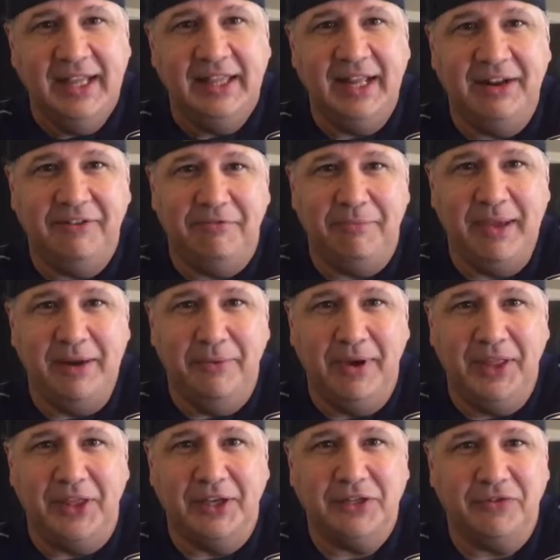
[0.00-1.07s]
that have been
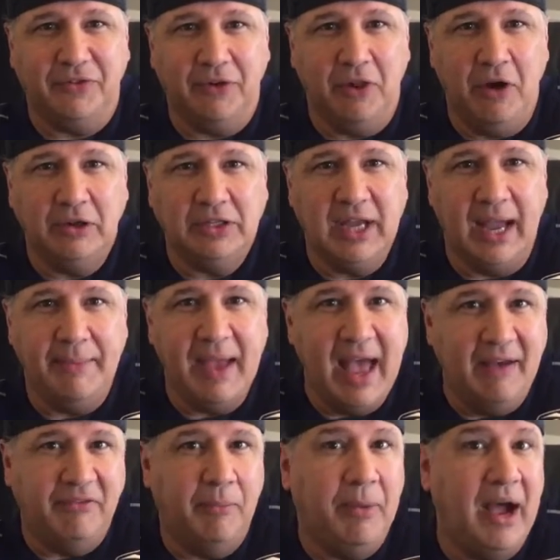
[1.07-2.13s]
with us for a long time
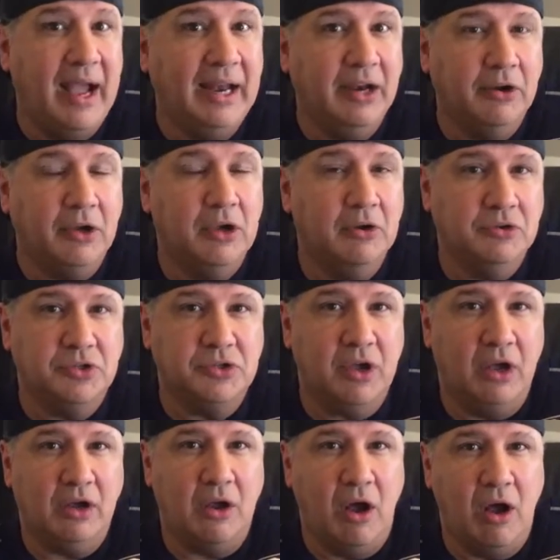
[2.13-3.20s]
have a
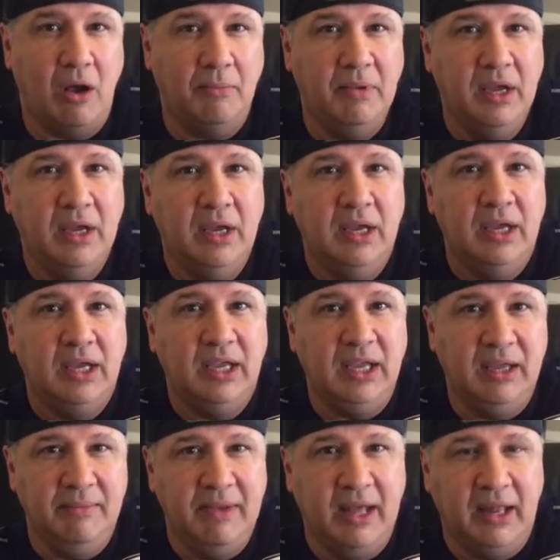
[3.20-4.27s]
pioneercoach.com
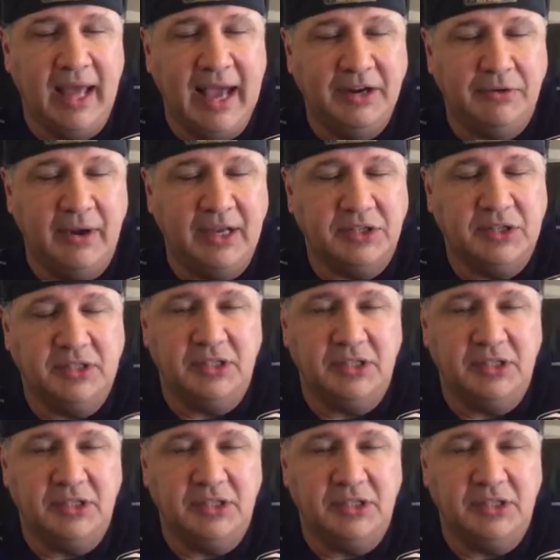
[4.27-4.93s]
email address.